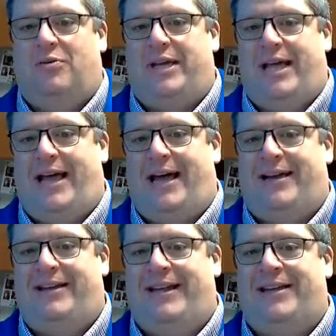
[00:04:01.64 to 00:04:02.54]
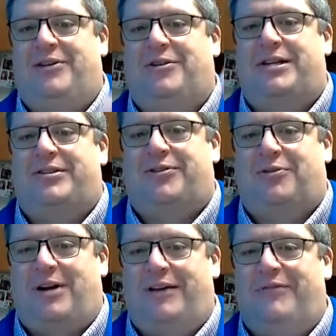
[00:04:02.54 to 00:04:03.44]
we had increased the
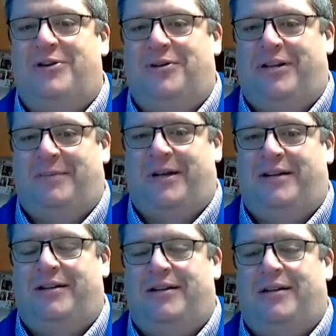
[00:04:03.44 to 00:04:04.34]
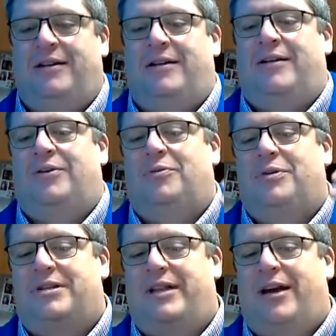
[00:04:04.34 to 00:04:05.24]
revenue limit,
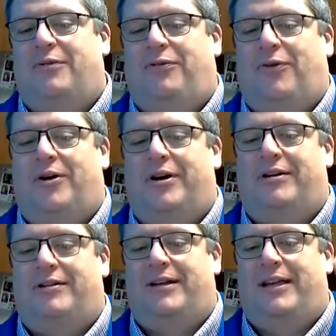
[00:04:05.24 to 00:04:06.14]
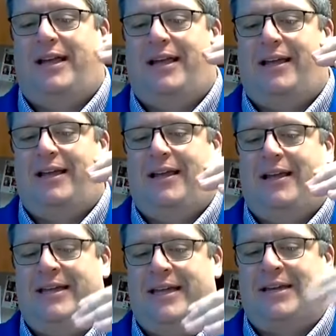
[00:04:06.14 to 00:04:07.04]
which therefore
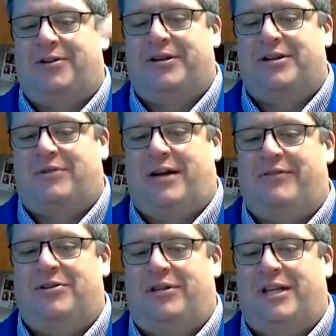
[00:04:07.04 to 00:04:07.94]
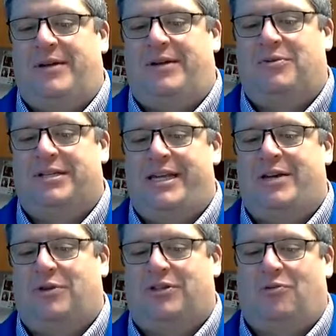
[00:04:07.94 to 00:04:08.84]
the increased revenue limit was
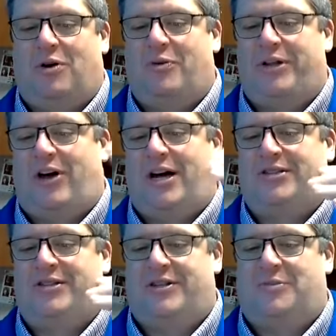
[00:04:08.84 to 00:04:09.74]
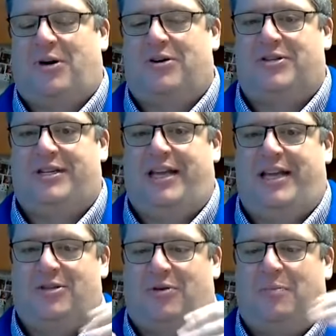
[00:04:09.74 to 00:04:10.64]
equal to what we lost in the sparsity
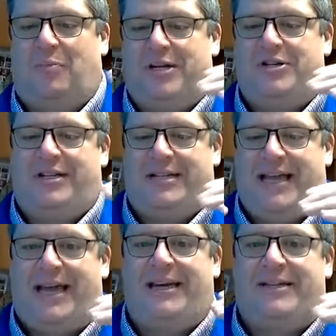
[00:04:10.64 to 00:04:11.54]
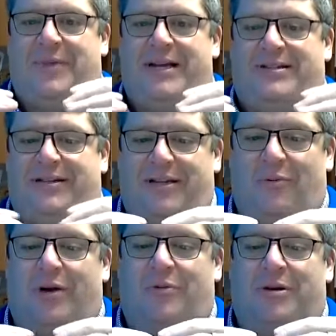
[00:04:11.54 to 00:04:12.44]
aid. So our budget in the end is basically
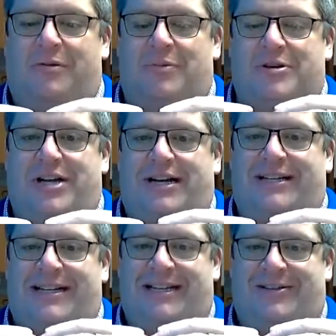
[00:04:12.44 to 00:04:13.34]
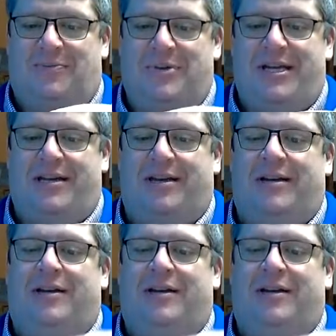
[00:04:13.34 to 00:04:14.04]
what we were projecting it to be.